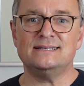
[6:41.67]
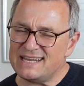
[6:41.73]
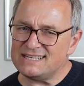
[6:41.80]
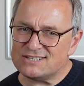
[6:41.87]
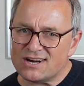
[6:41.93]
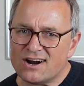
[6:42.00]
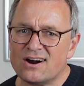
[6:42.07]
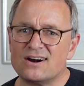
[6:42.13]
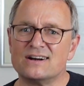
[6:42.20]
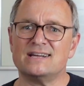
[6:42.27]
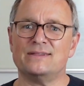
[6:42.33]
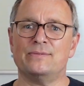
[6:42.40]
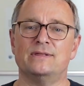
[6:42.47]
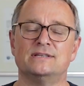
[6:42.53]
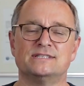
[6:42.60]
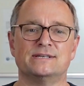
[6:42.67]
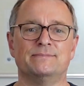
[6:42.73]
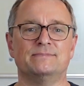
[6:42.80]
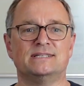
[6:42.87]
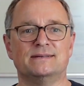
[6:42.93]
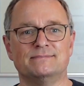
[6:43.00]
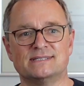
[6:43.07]
target the
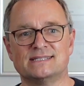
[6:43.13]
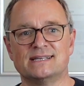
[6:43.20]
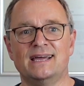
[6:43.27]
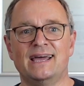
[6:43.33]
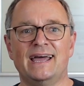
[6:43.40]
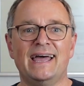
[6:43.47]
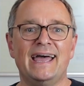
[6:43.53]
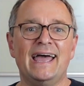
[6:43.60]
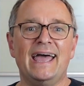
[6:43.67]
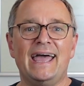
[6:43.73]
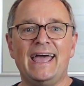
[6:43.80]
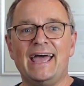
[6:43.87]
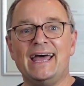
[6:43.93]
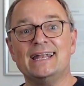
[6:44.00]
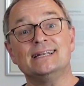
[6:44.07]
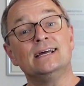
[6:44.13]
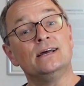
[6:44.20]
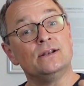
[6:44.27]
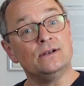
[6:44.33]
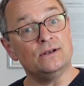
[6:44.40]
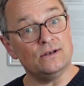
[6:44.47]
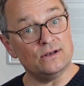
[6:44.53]
symptoms and
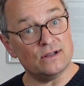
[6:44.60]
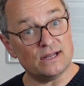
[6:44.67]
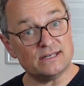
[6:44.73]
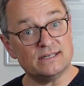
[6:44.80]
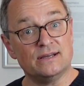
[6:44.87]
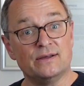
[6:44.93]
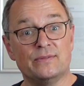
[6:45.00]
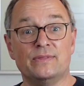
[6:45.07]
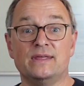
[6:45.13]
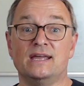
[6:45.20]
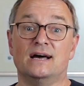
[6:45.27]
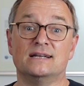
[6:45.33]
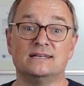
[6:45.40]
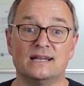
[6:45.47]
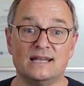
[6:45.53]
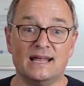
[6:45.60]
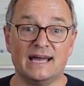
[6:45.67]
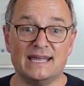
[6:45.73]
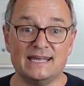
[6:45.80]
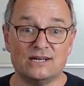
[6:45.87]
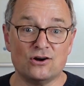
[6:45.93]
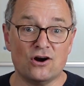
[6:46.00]
not the
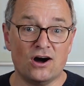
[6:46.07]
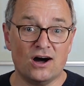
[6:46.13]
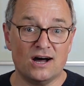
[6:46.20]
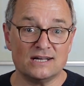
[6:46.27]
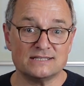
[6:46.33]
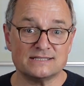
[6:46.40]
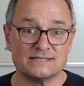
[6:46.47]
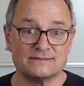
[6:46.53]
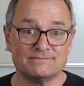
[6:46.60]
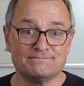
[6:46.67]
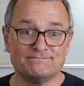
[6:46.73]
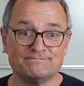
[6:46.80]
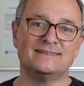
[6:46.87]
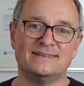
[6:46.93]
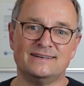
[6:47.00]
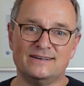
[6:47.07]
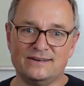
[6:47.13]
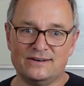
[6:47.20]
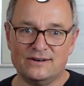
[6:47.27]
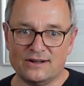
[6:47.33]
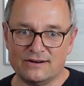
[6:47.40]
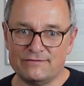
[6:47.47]
underlying cause.
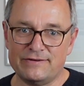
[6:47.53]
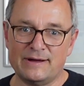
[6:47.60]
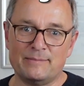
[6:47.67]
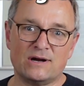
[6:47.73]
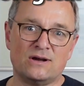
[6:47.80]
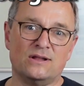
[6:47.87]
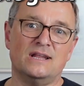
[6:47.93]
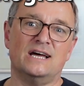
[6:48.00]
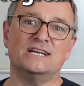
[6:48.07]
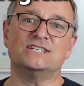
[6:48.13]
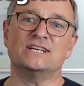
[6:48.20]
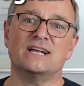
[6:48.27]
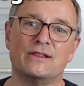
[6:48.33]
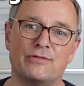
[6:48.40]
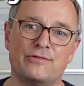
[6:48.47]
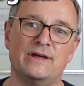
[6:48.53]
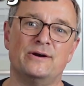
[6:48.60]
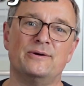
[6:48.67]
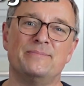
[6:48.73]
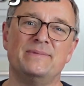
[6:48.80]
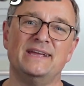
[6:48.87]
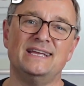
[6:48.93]
Non-pharmacological
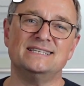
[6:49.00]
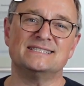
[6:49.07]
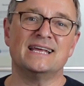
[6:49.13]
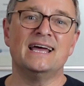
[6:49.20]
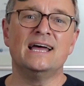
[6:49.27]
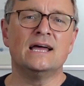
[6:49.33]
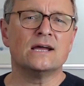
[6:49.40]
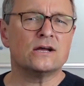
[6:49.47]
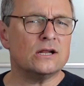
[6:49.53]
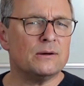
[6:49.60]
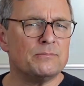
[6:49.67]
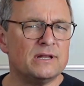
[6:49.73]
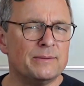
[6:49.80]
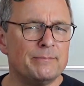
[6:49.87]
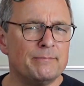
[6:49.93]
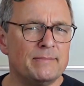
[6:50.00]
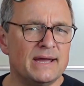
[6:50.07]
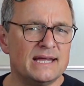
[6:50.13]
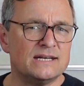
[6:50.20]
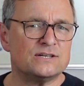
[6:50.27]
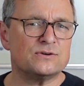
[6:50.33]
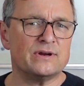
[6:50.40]
therapies,
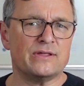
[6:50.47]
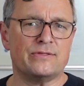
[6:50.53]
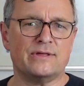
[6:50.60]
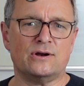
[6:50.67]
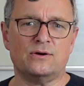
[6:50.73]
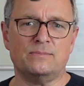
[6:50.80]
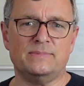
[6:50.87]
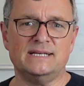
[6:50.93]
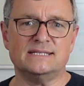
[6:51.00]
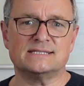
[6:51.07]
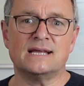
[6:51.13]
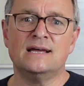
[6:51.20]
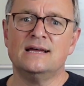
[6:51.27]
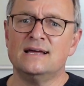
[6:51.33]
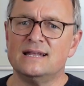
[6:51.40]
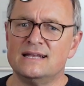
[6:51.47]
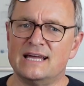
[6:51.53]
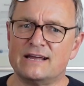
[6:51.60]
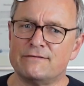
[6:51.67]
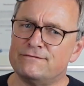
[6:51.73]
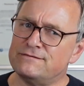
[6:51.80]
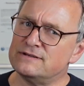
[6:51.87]
complementary therapies
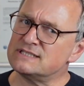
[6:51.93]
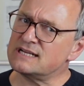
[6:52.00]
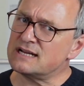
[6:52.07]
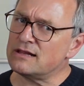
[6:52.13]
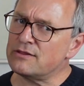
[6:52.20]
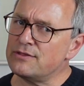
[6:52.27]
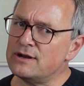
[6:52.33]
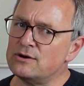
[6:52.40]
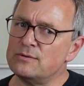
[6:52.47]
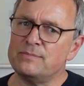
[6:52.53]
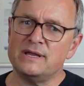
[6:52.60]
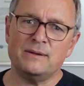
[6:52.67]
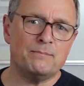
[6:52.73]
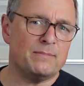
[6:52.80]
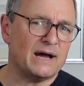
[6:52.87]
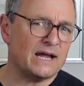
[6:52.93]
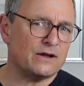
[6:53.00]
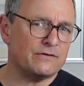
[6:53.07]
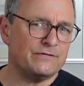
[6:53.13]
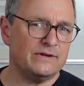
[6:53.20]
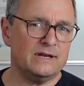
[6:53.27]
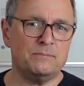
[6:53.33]
like physical therapy,
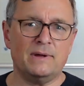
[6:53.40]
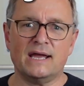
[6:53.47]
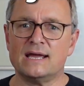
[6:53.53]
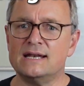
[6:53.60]
biofeedback,